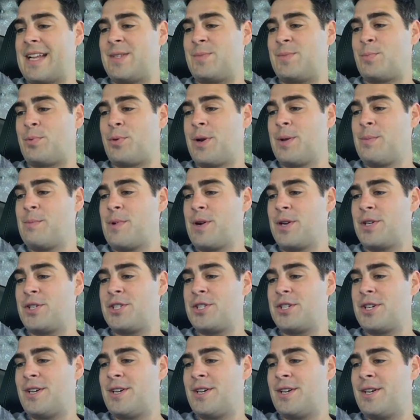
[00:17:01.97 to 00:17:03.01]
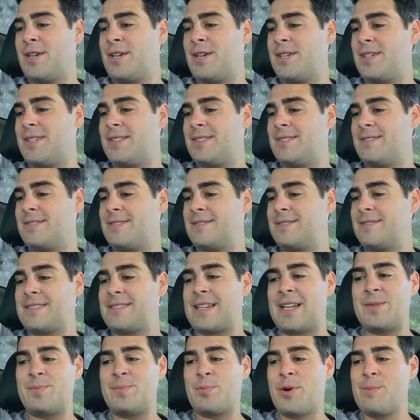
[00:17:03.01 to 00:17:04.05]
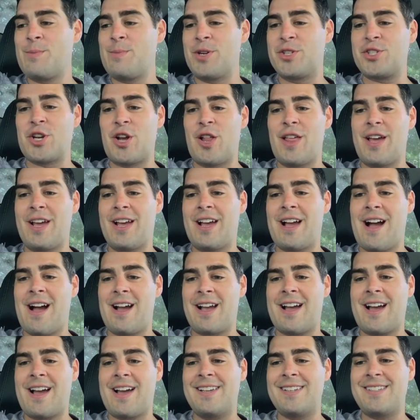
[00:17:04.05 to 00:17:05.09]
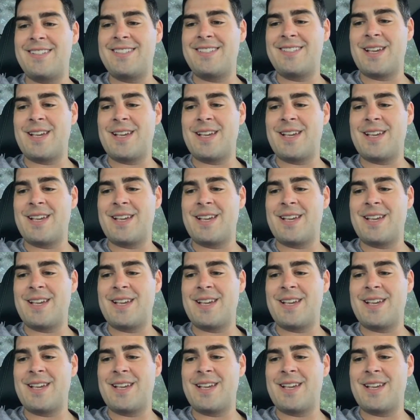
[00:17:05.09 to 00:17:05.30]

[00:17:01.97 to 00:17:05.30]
pretty much all I got, guys.